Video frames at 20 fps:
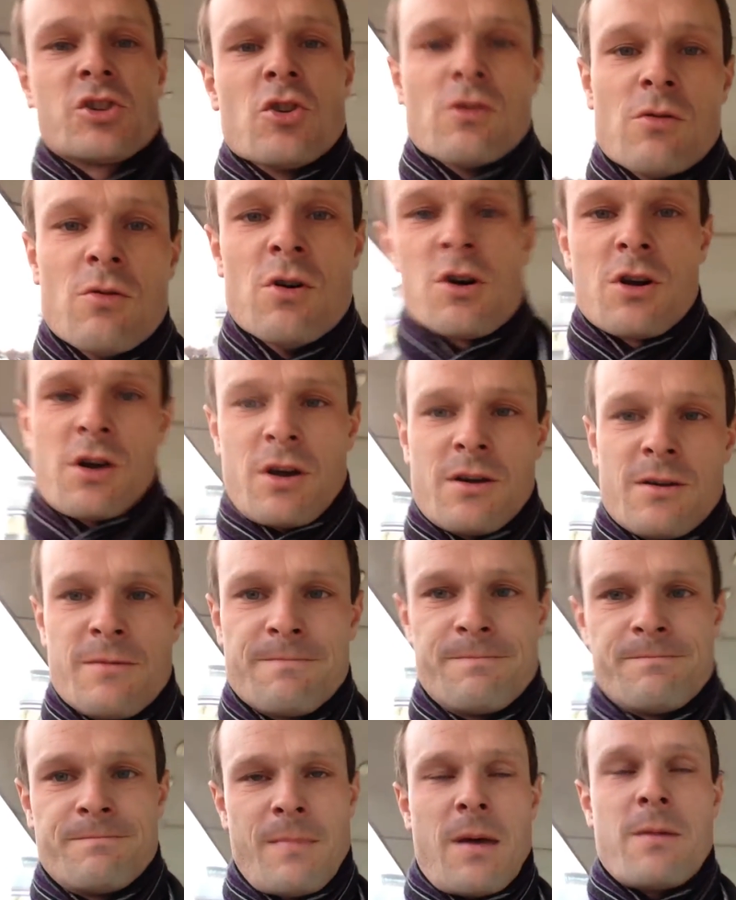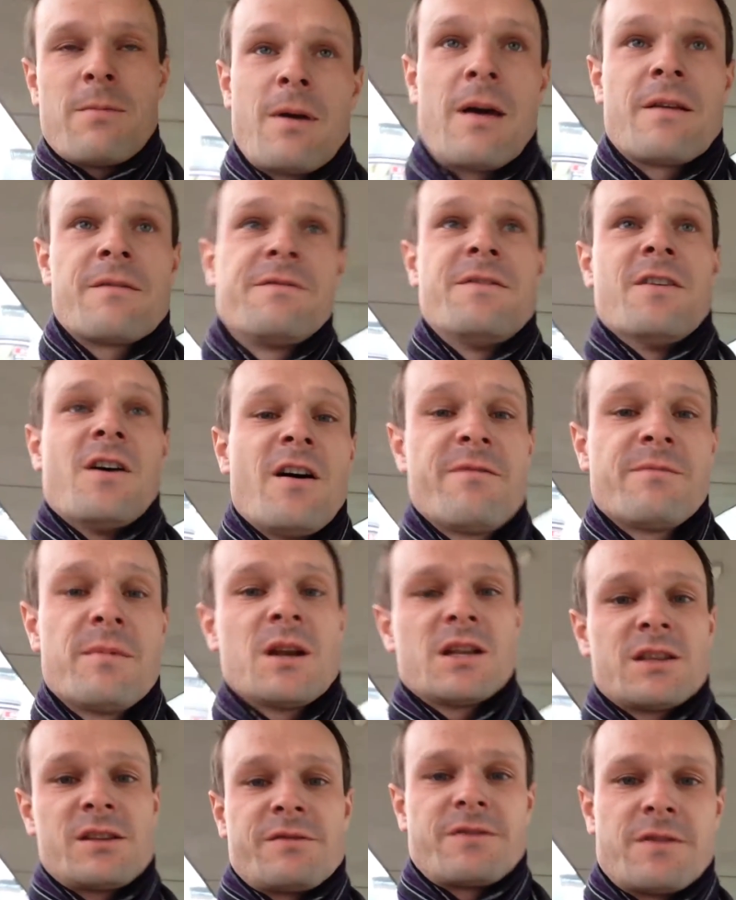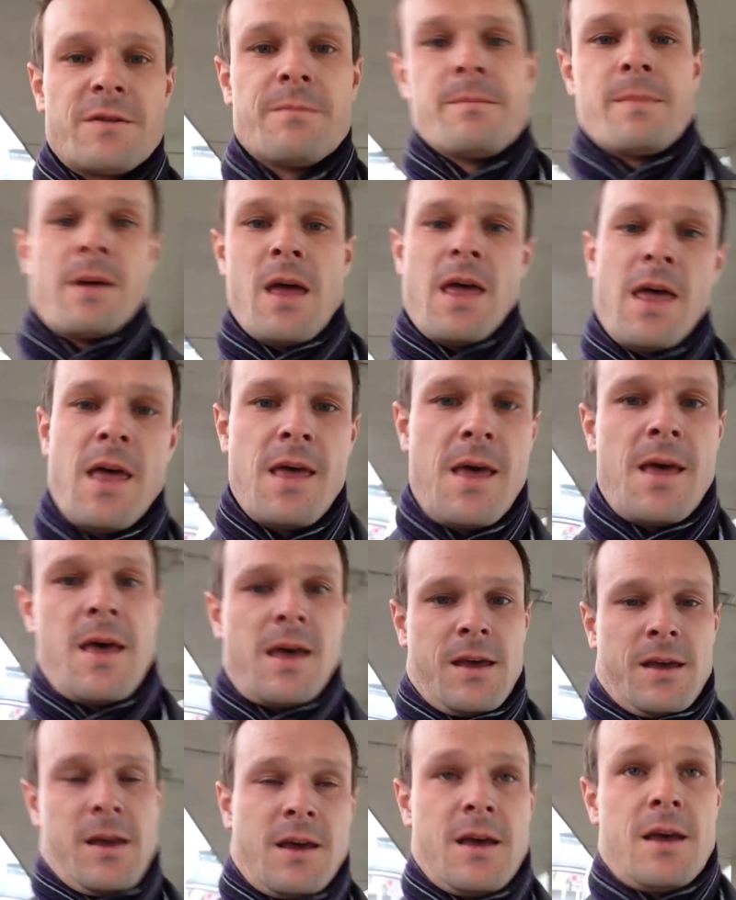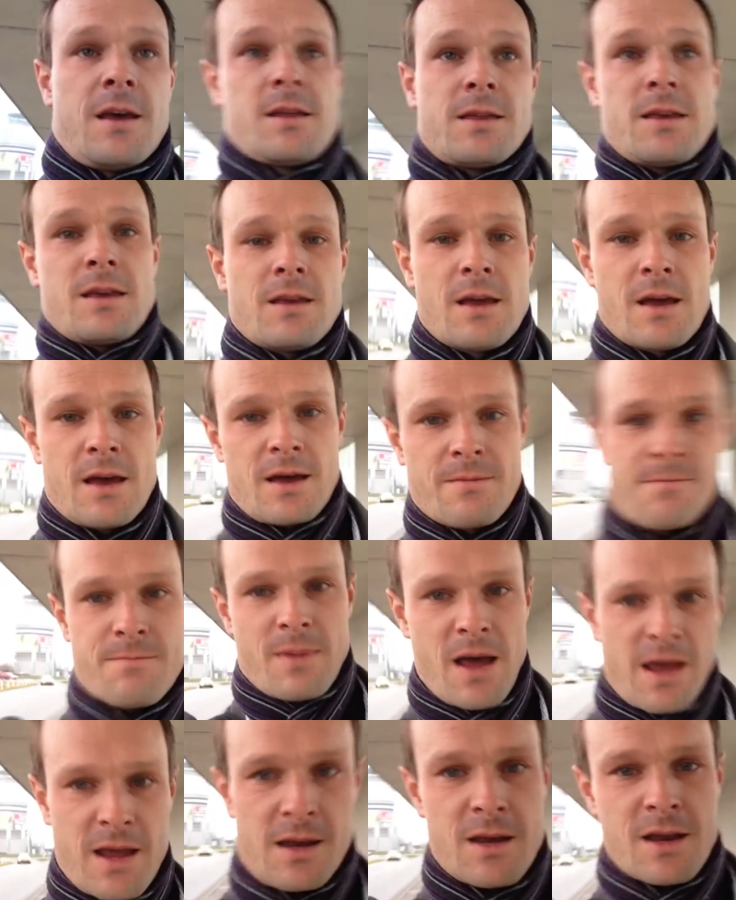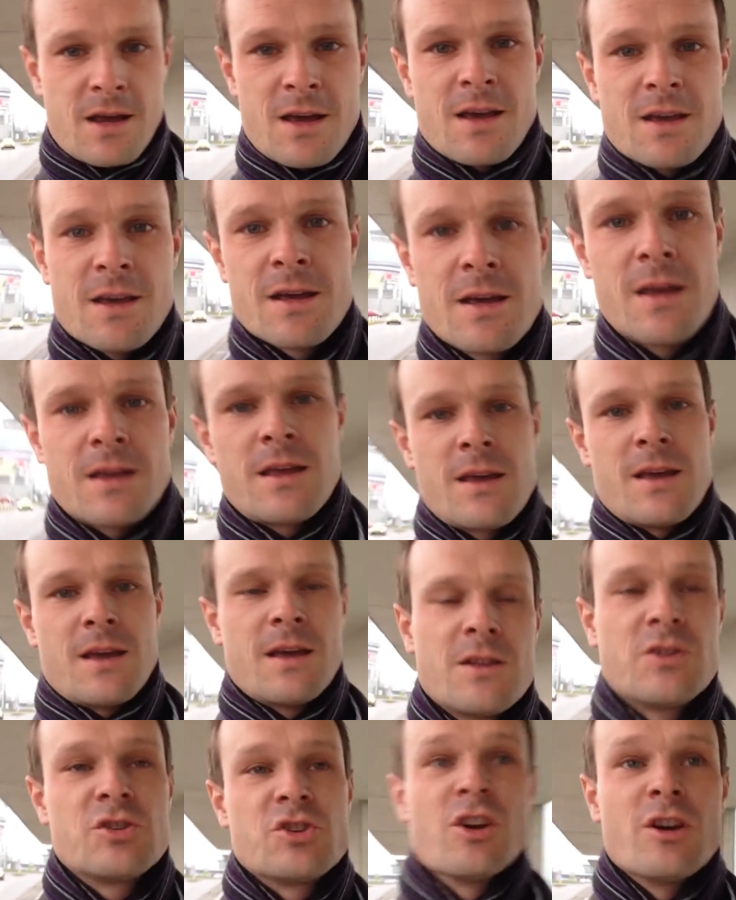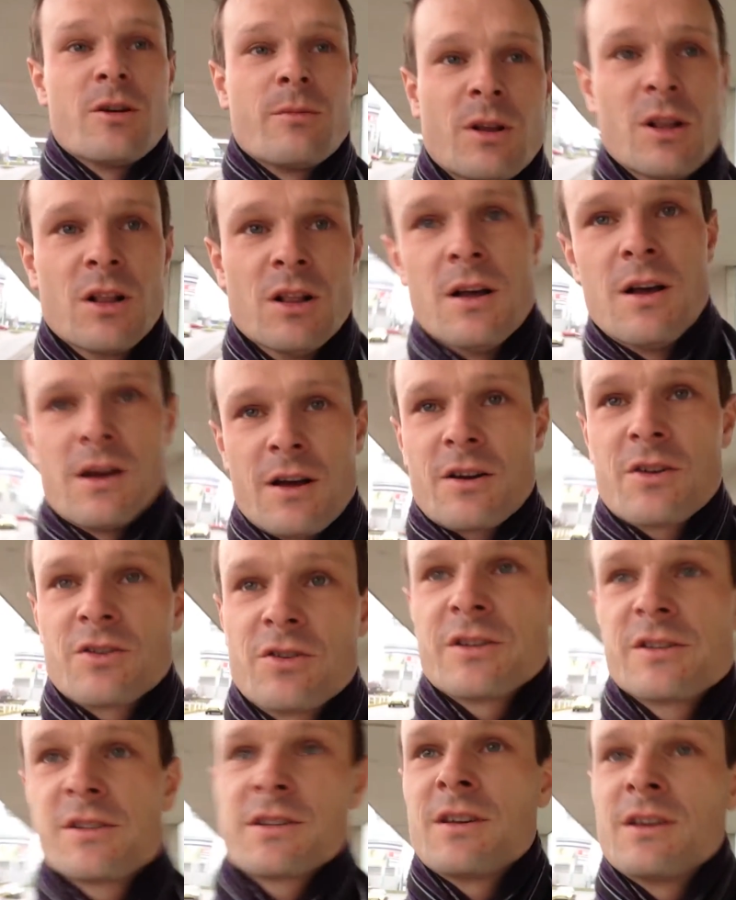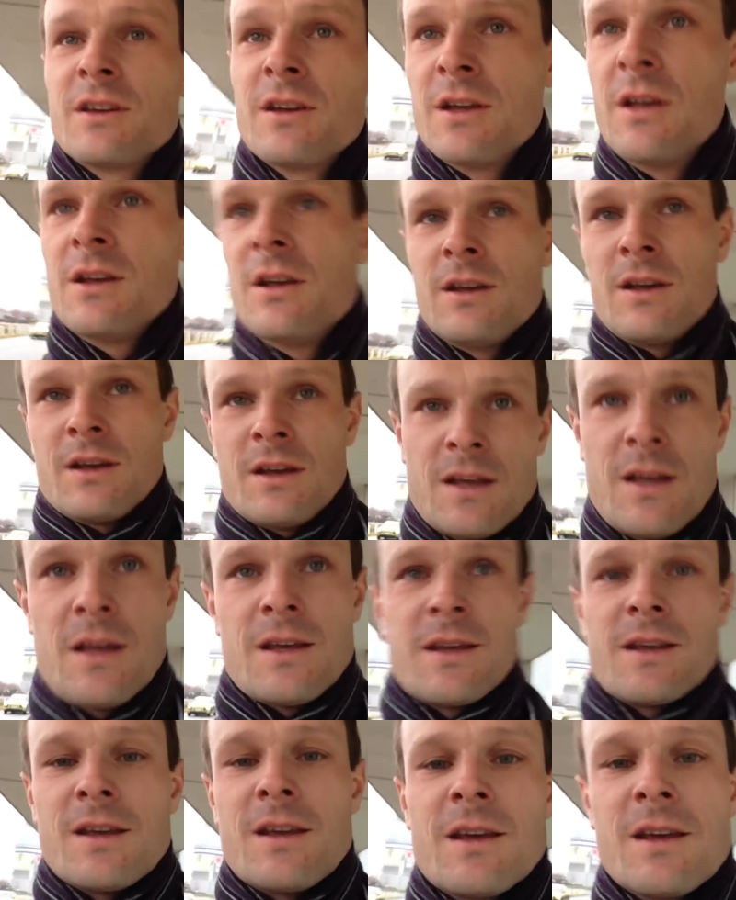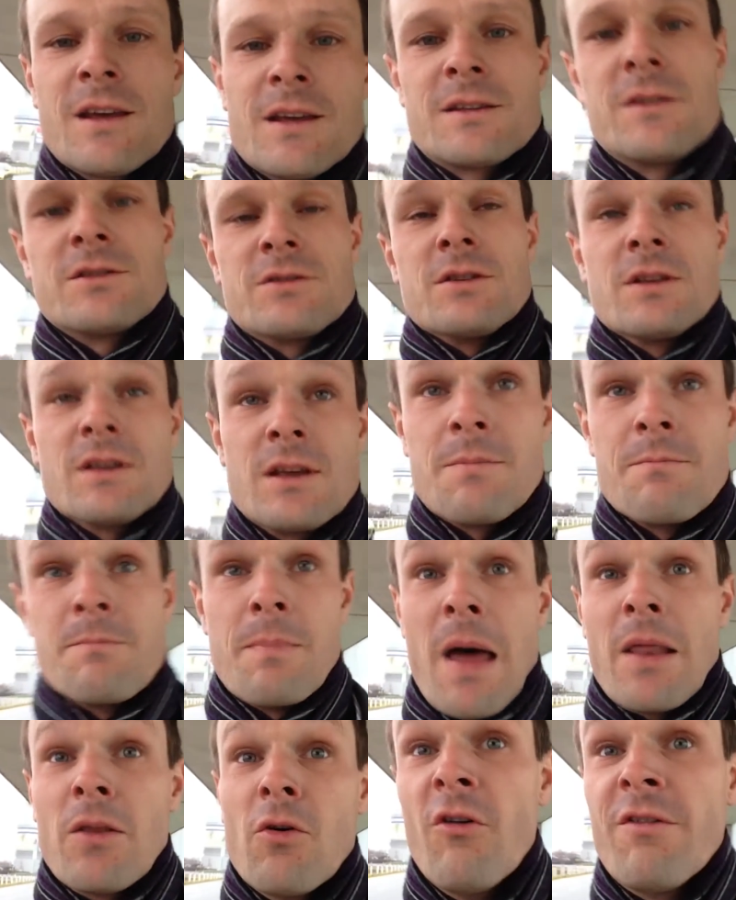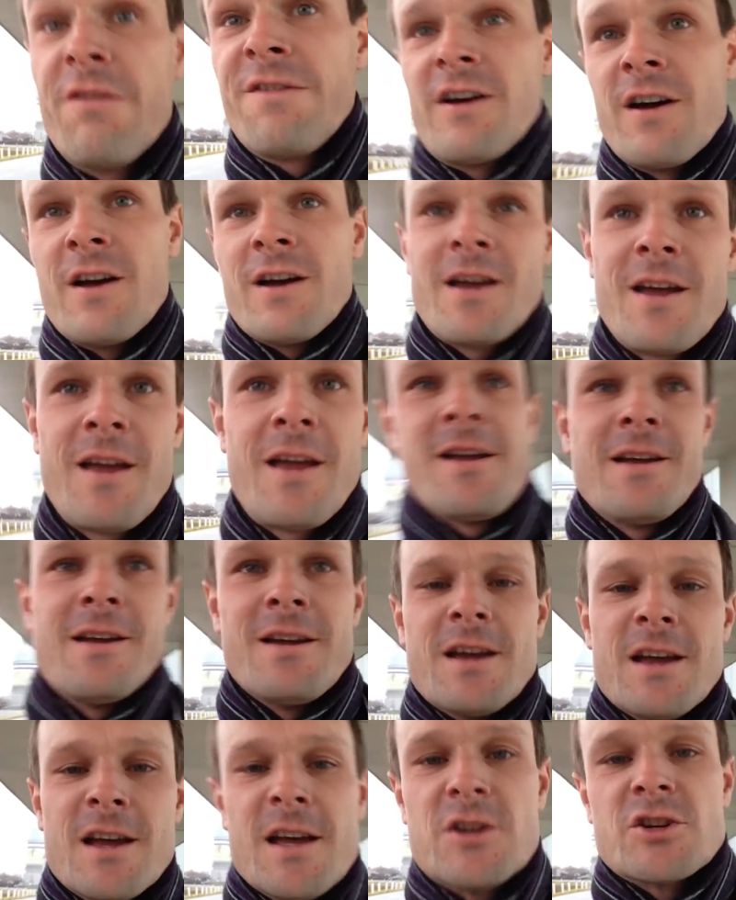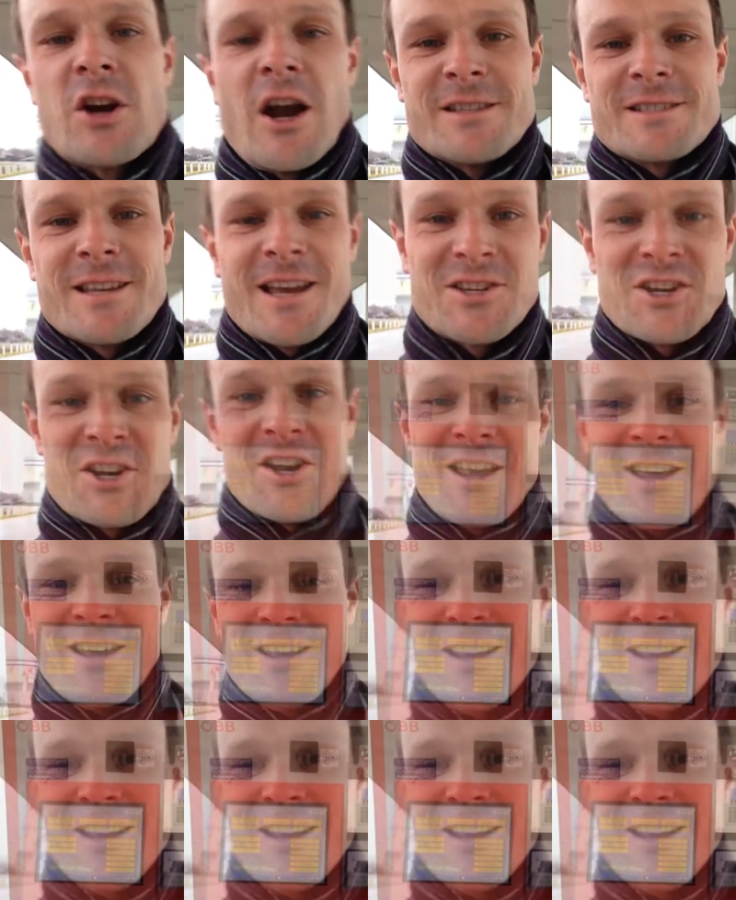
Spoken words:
short walk, maybe about 5 minutes from the main terminal across here to the Bahnhof train station.